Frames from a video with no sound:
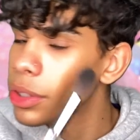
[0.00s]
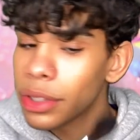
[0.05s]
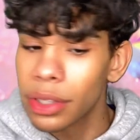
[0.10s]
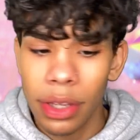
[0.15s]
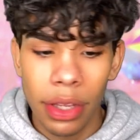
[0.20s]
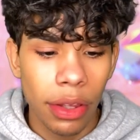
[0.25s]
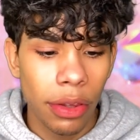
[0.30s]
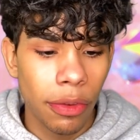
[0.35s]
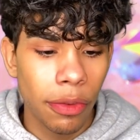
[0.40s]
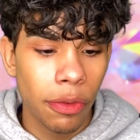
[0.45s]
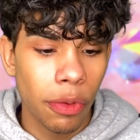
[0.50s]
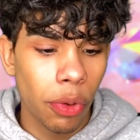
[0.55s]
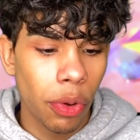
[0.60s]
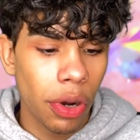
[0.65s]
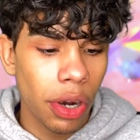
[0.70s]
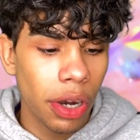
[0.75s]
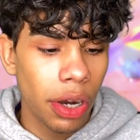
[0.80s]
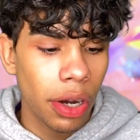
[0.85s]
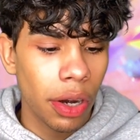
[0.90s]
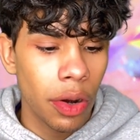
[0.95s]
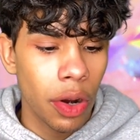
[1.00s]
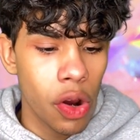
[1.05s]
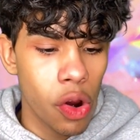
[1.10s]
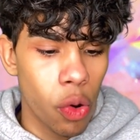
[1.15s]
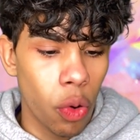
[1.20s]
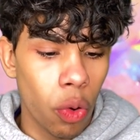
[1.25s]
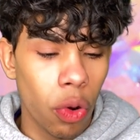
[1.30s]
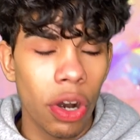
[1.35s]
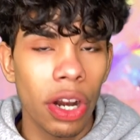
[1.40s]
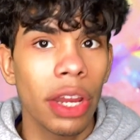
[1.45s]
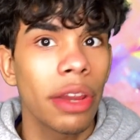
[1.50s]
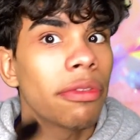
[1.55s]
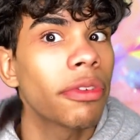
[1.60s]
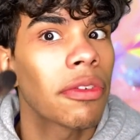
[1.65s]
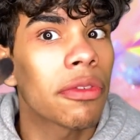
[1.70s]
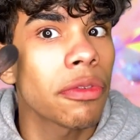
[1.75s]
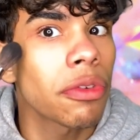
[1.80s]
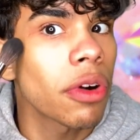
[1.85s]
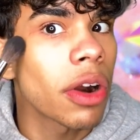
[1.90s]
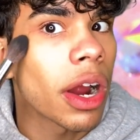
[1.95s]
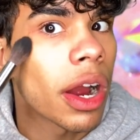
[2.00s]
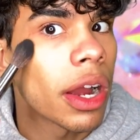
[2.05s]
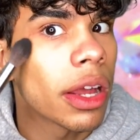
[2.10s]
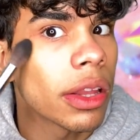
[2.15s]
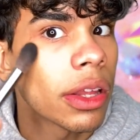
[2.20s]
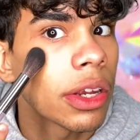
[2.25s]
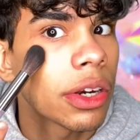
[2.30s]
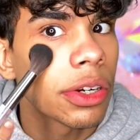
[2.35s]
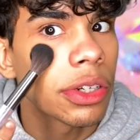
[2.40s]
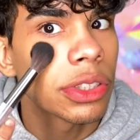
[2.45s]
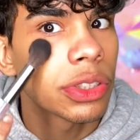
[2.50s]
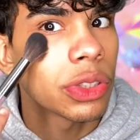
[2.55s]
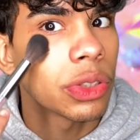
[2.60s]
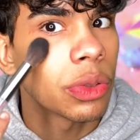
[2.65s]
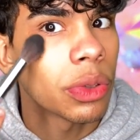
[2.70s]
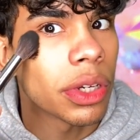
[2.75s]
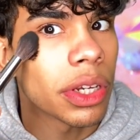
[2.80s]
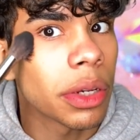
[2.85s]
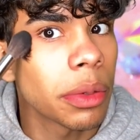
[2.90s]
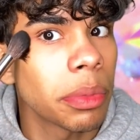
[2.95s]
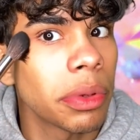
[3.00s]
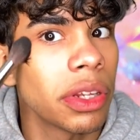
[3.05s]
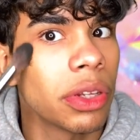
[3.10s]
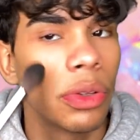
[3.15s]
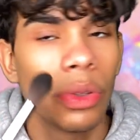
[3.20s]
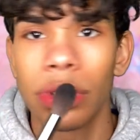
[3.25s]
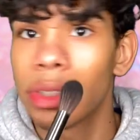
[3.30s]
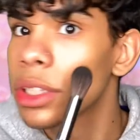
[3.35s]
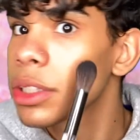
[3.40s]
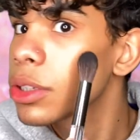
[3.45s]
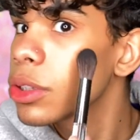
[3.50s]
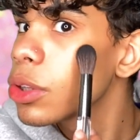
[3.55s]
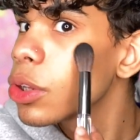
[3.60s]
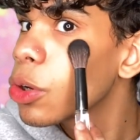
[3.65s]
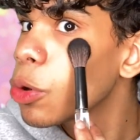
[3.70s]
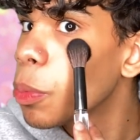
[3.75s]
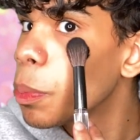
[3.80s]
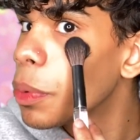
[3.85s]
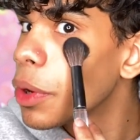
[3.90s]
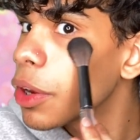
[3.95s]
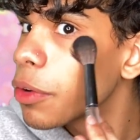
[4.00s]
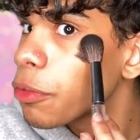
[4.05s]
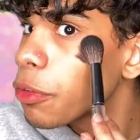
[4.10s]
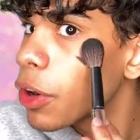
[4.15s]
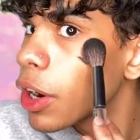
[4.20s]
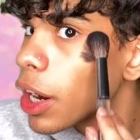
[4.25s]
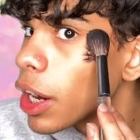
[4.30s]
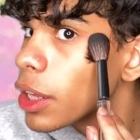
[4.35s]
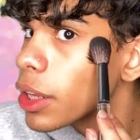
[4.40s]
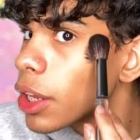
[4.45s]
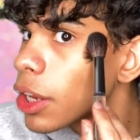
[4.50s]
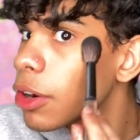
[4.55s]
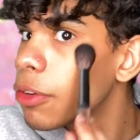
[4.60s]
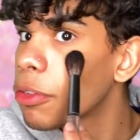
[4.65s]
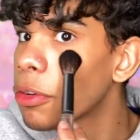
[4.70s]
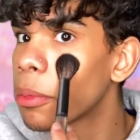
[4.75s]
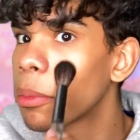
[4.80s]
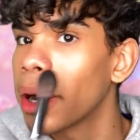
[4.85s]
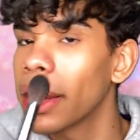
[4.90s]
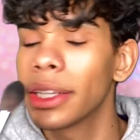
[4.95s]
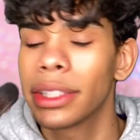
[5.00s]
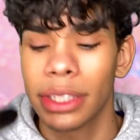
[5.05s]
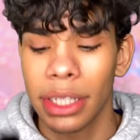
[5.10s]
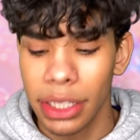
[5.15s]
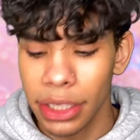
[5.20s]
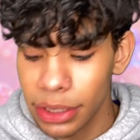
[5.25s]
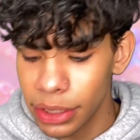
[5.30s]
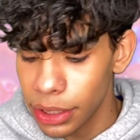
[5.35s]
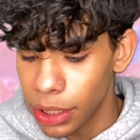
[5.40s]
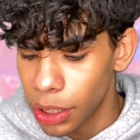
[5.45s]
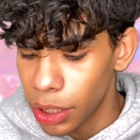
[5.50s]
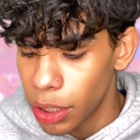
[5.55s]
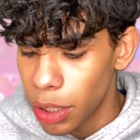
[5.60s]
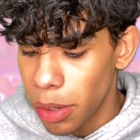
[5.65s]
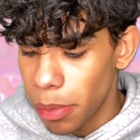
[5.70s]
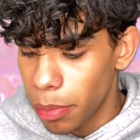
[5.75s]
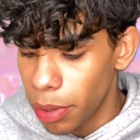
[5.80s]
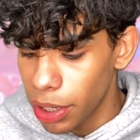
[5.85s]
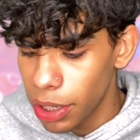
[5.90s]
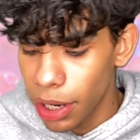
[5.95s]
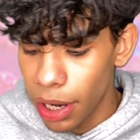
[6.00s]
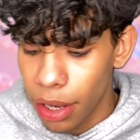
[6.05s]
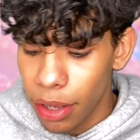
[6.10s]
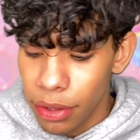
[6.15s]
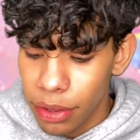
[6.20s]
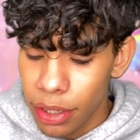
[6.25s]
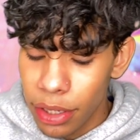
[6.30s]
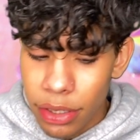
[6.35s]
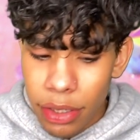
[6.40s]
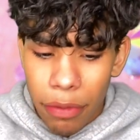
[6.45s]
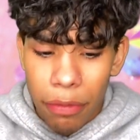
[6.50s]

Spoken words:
say it's for, or even for a highlighter too. It could be used. It's a little big for highlighter for my taste. But yeah, there's a